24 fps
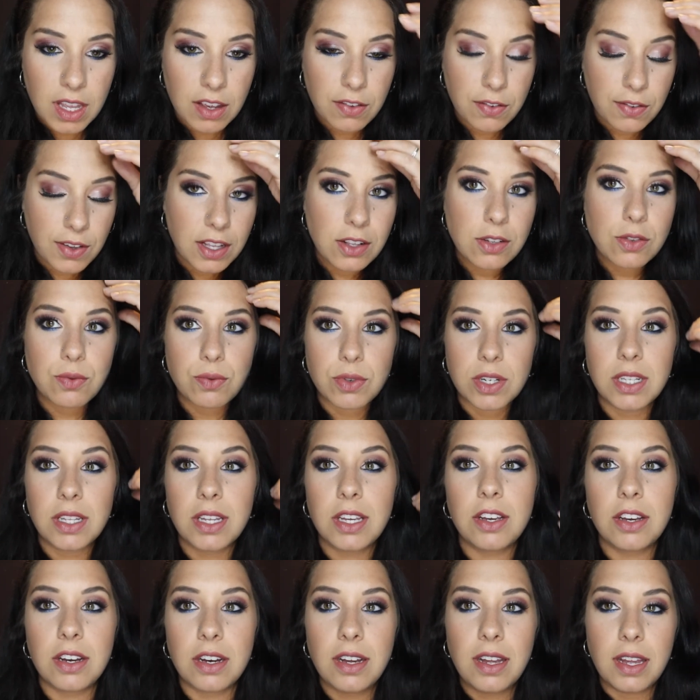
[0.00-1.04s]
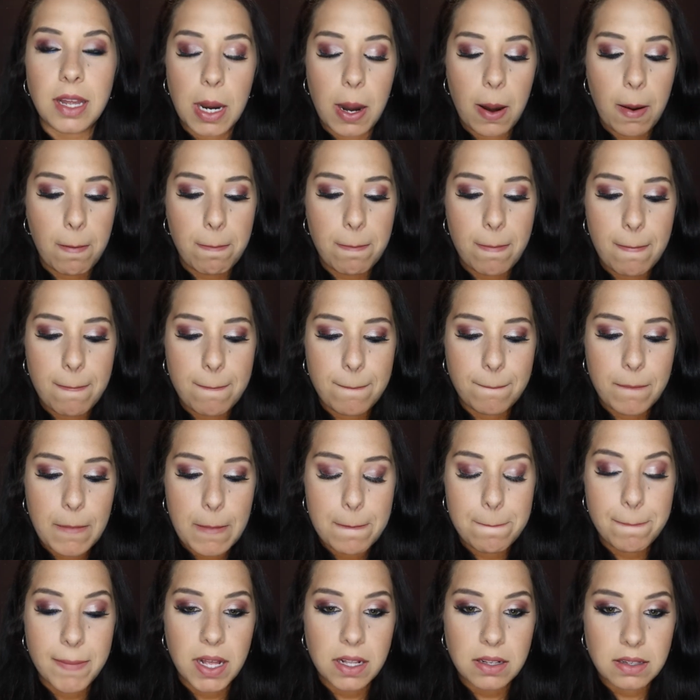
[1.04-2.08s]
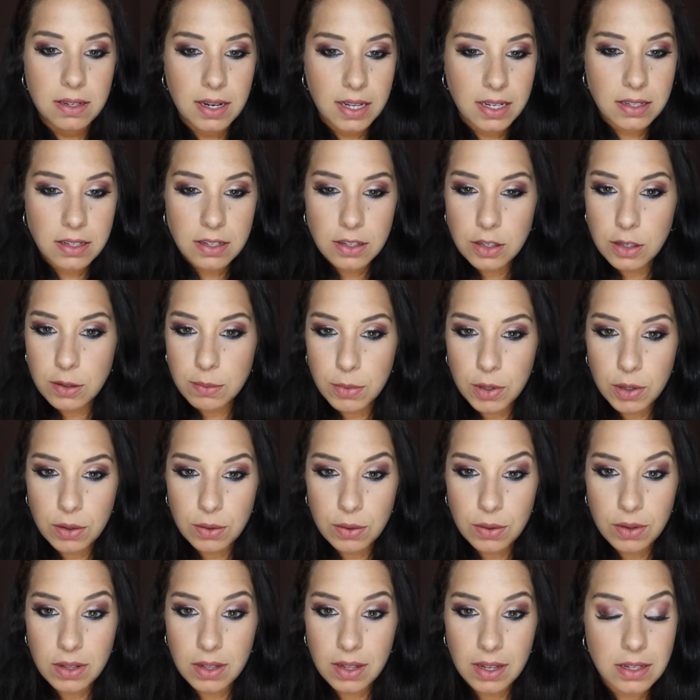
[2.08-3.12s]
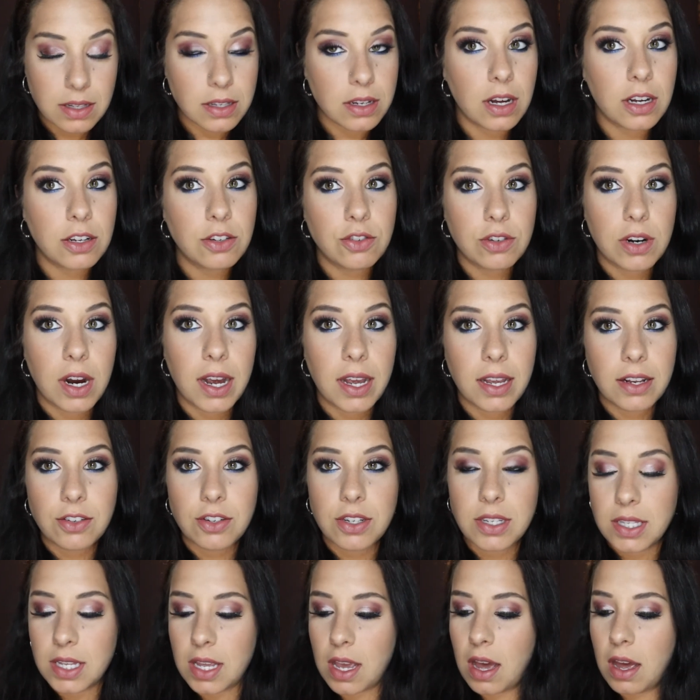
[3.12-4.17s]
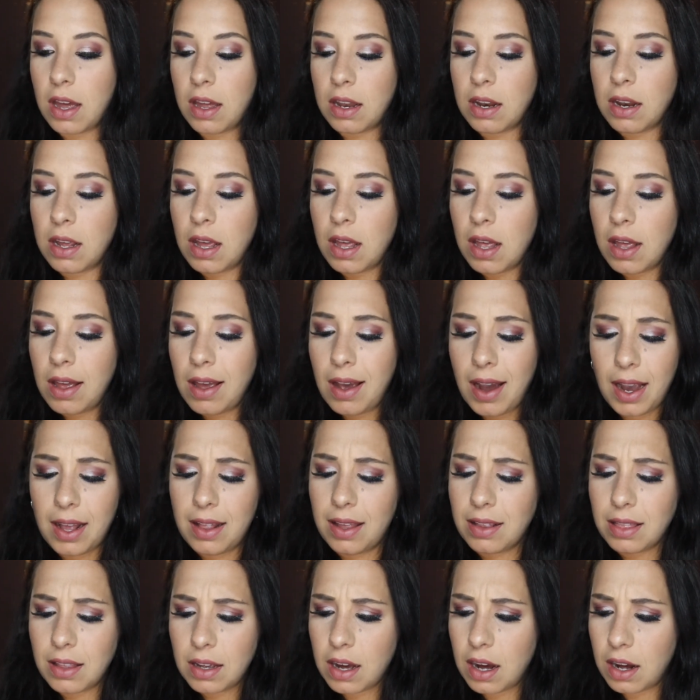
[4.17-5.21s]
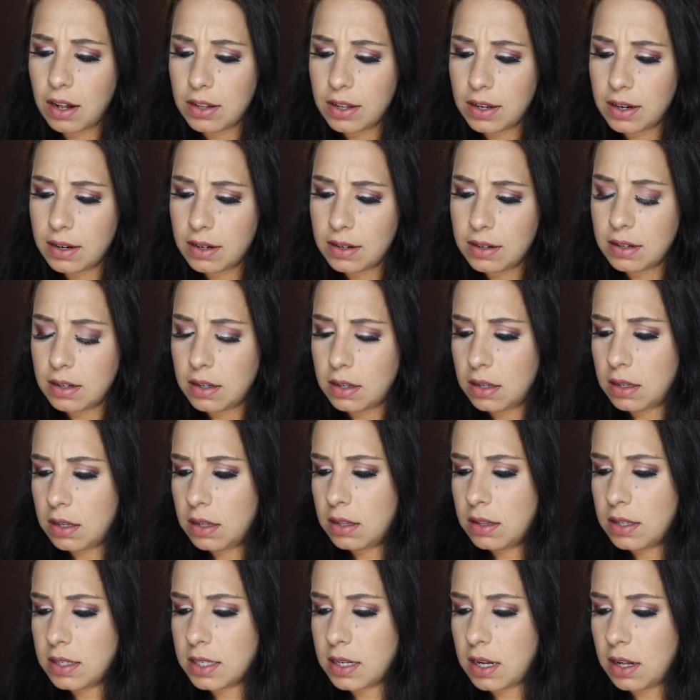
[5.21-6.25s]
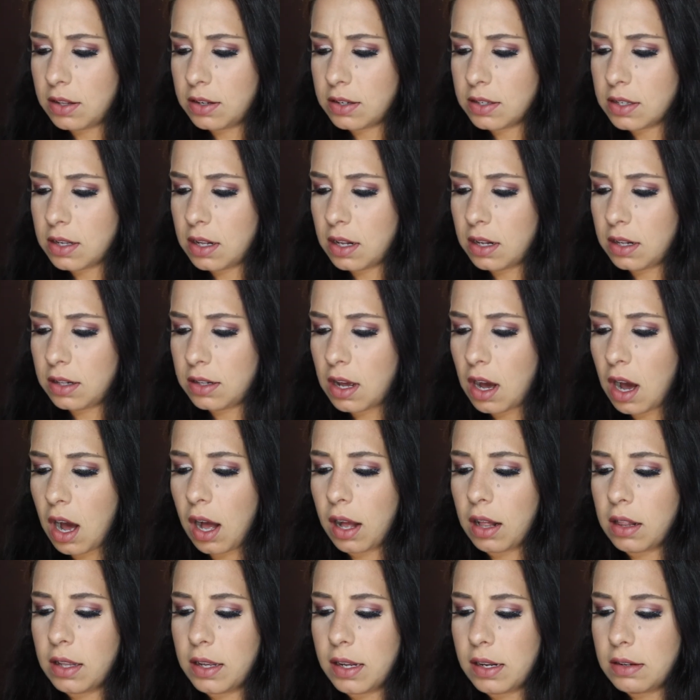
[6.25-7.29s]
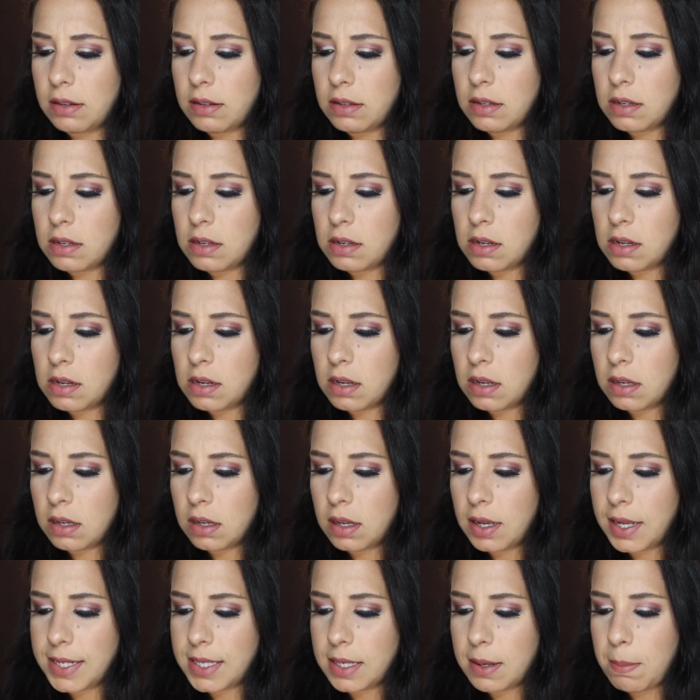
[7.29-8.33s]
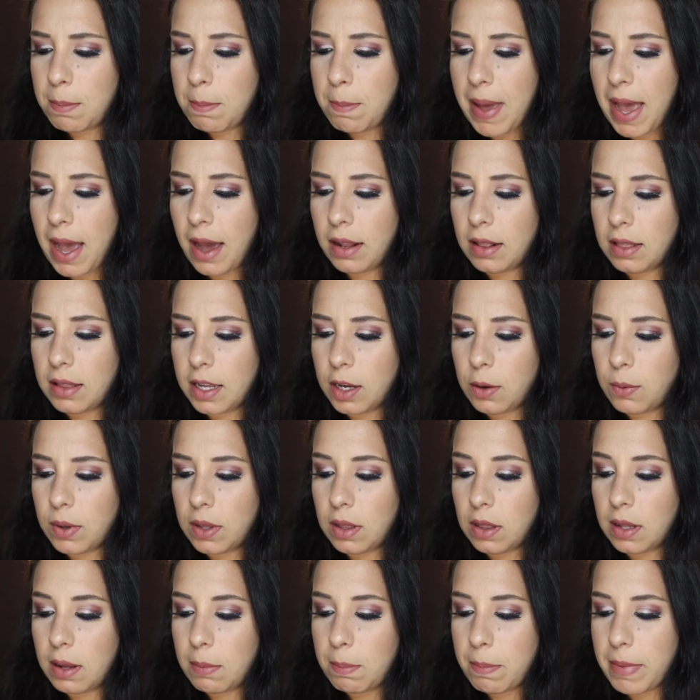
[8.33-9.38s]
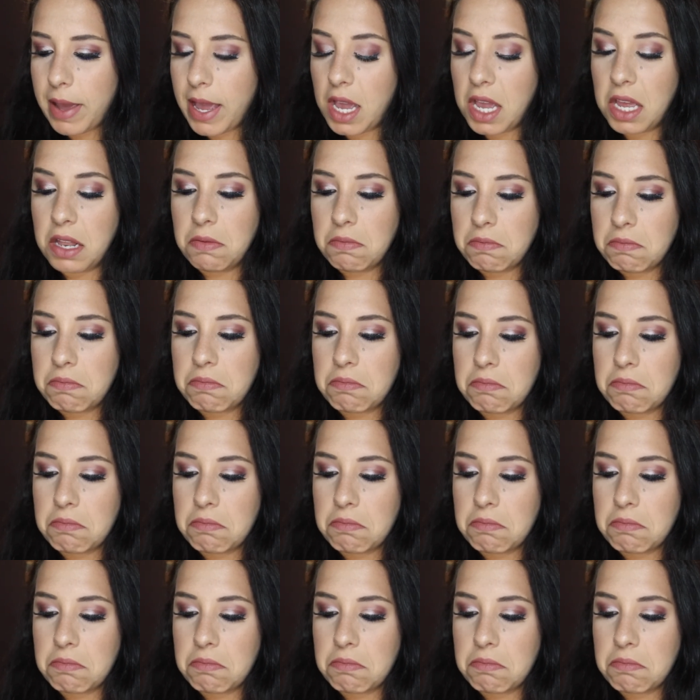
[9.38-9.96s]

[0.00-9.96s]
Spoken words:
It feels really good. It's nice and smooth. It's not drying just yet. I like the color. This color is called Auckland. It's a matte liquid lip paint.